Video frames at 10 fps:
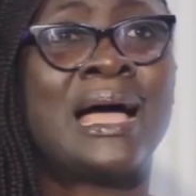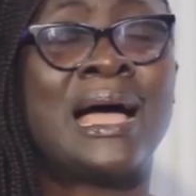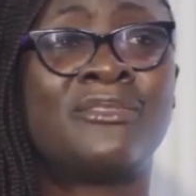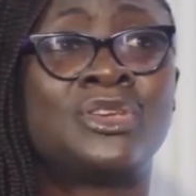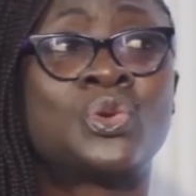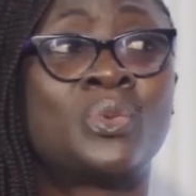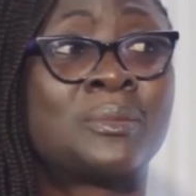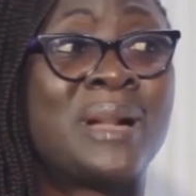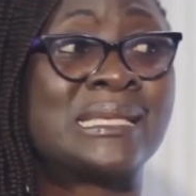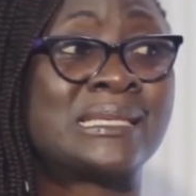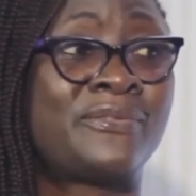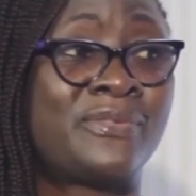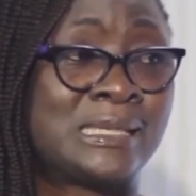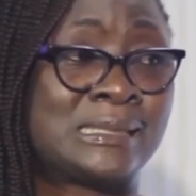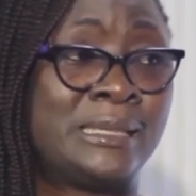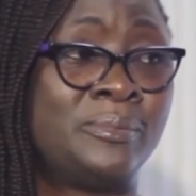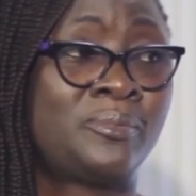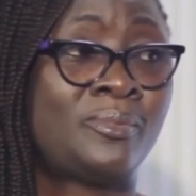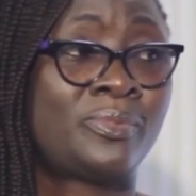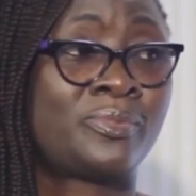I have issue with my self-esteem,